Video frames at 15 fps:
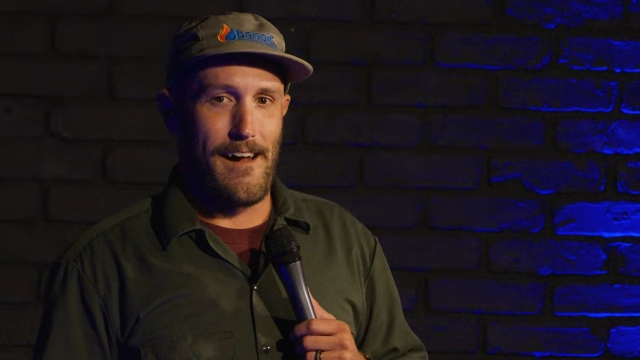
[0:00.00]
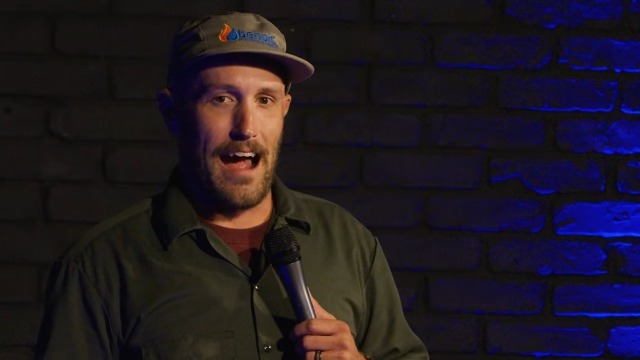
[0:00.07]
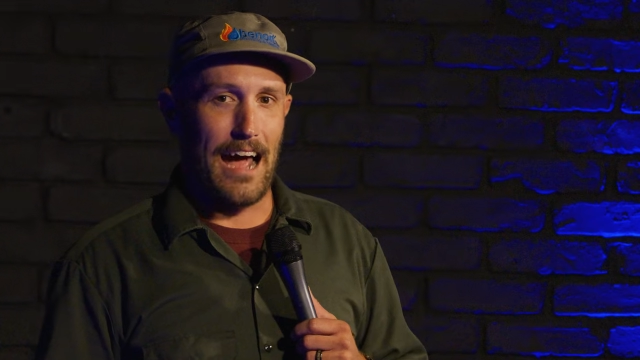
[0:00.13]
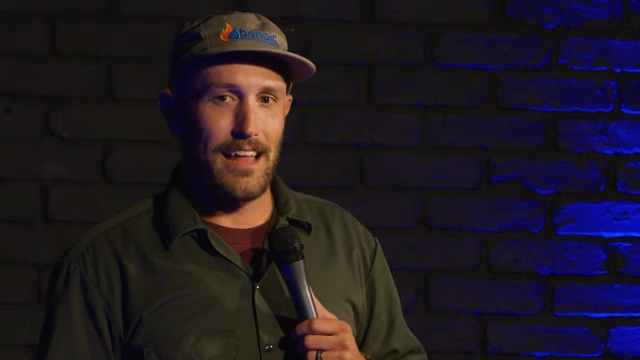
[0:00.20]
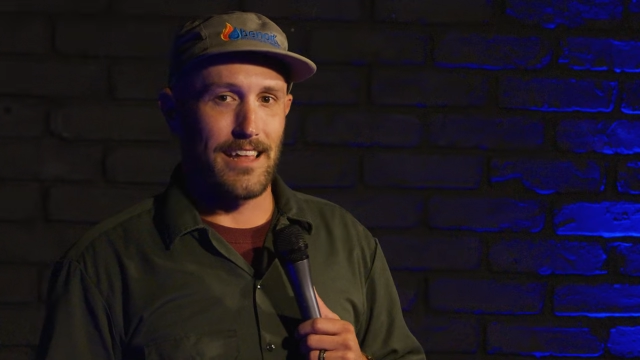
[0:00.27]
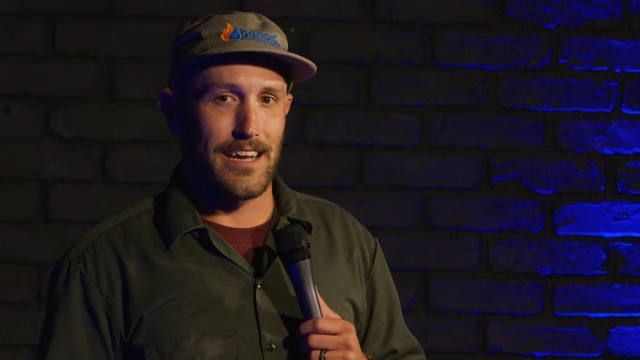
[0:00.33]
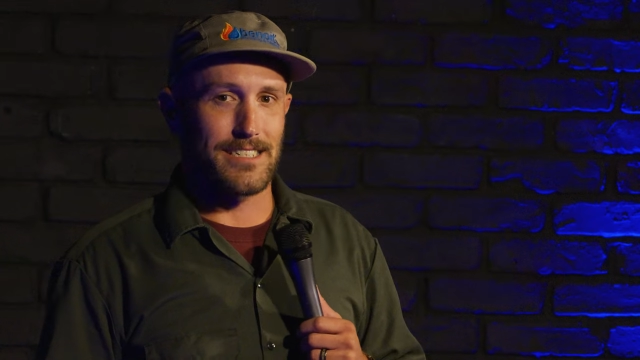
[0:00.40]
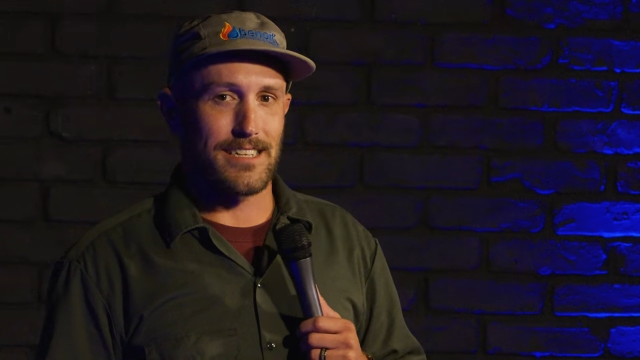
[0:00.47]

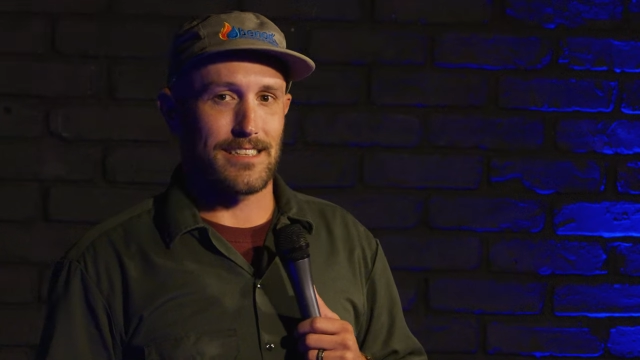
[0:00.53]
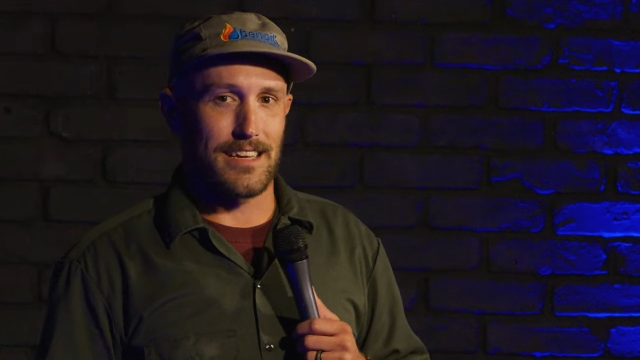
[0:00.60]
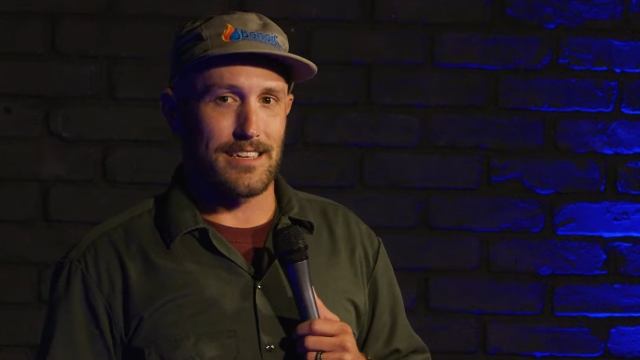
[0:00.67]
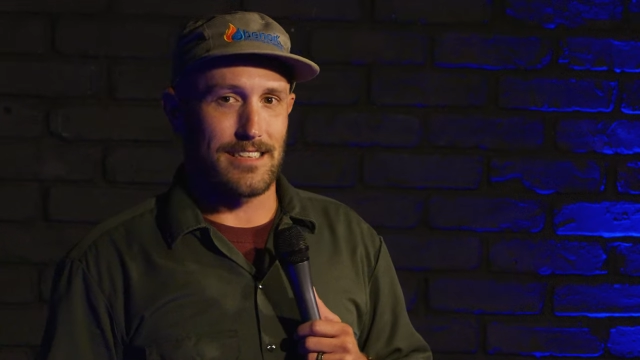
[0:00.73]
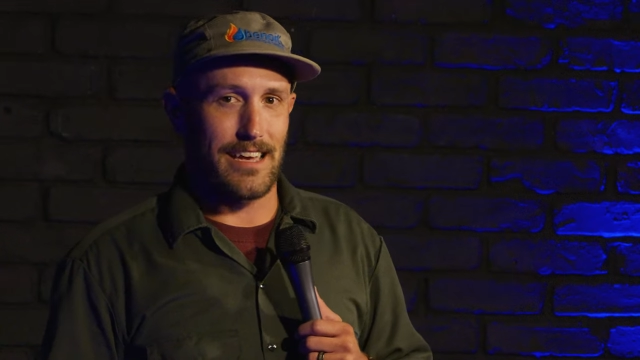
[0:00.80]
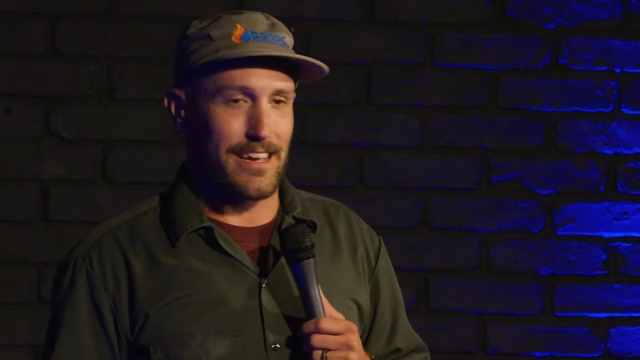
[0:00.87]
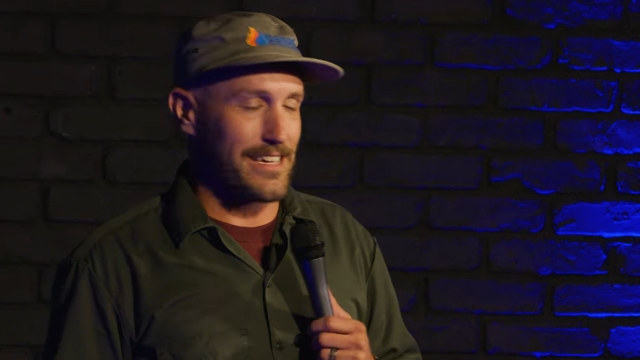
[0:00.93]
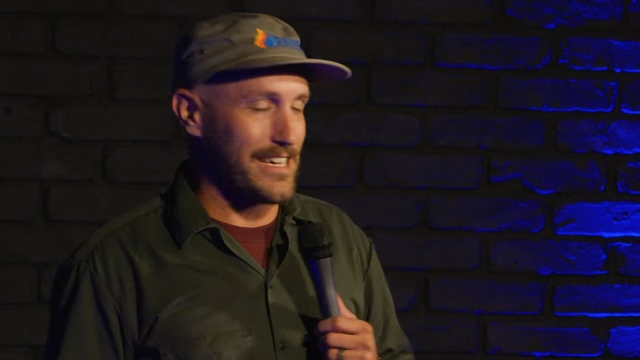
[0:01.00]
I like to
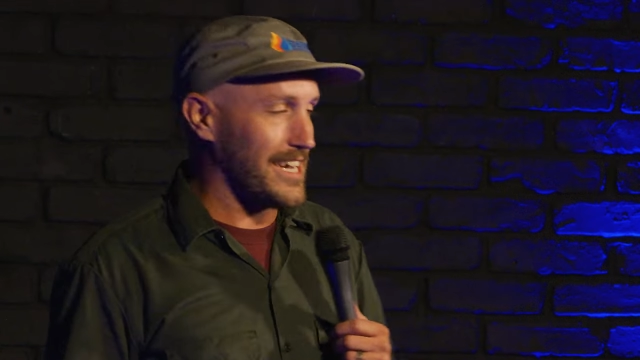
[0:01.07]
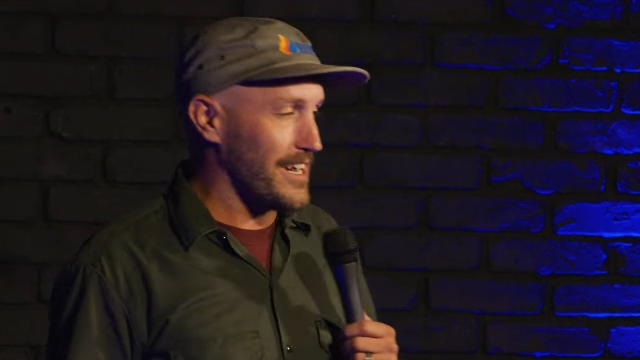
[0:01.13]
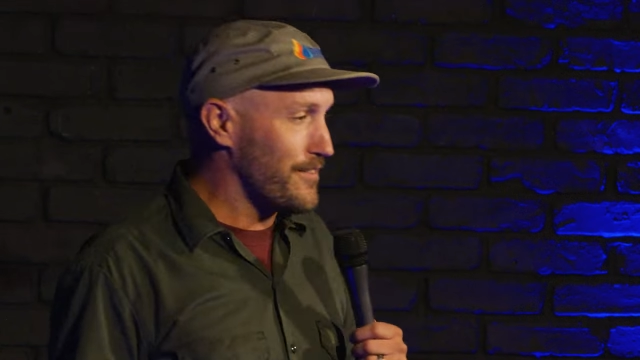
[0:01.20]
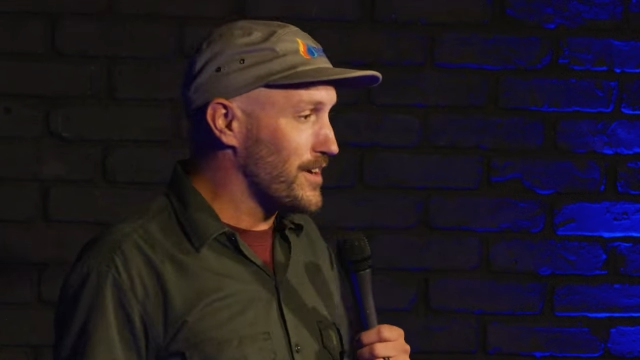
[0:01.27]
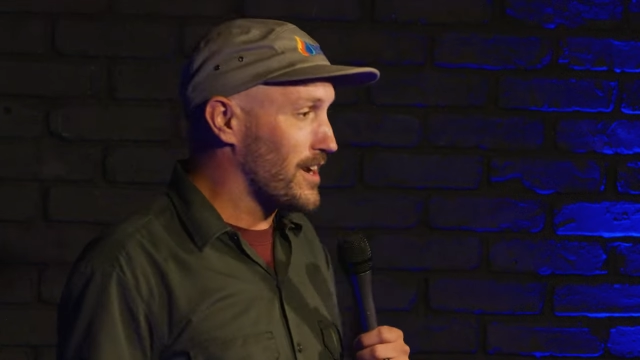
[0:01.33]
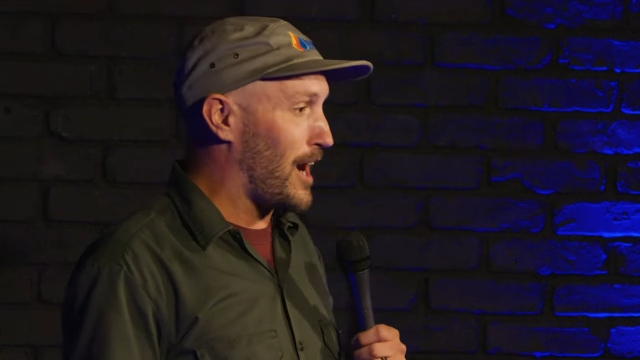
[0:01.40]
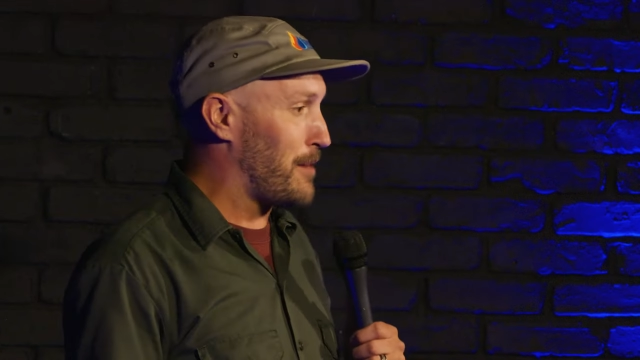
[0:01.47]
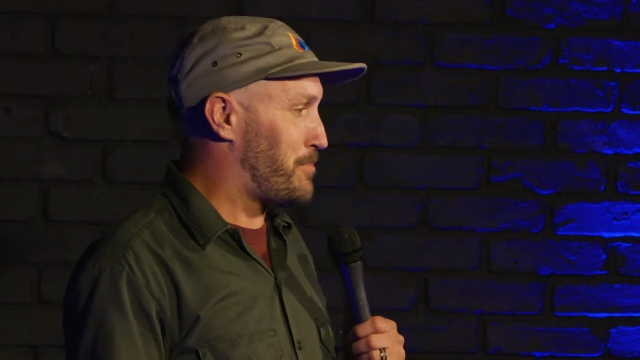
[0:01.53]
think they had
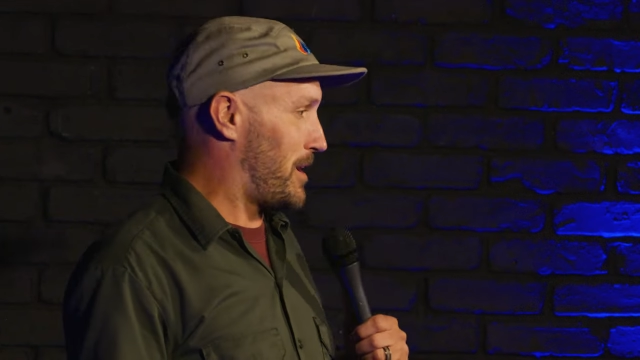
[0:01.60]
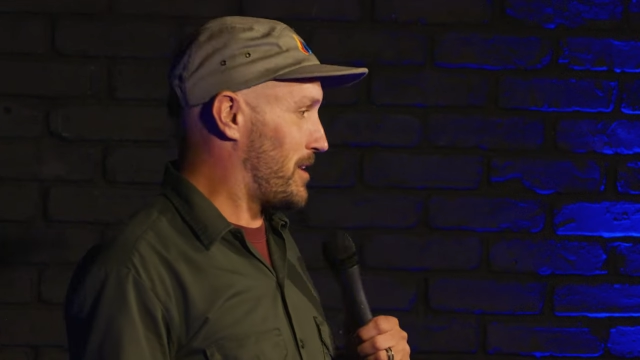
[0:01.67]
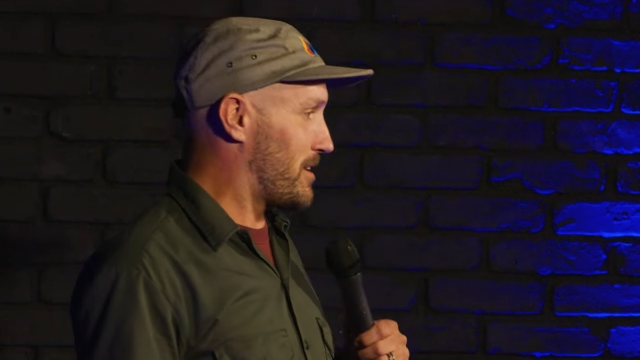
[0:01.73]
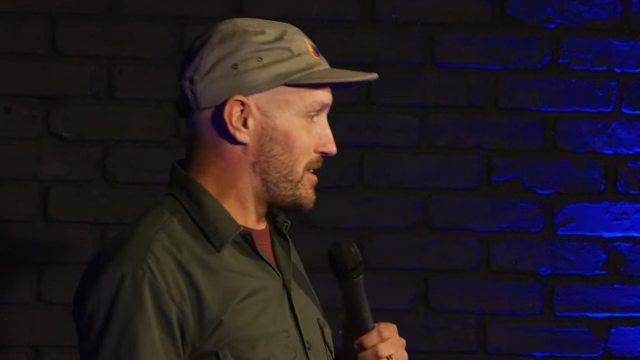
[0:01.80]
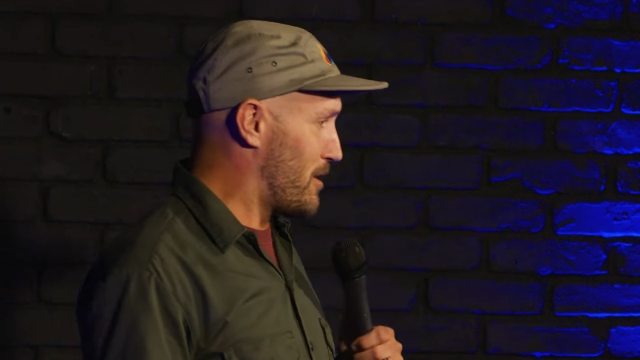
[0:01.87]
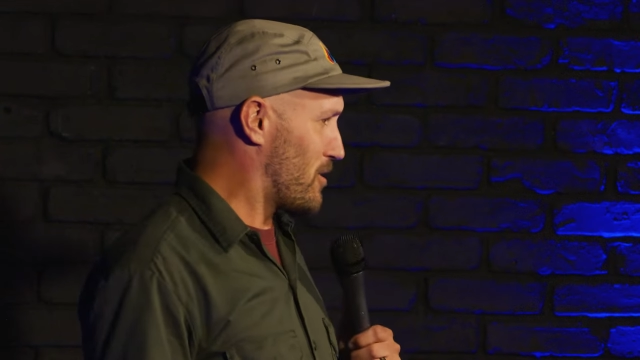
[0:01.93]
given up on it.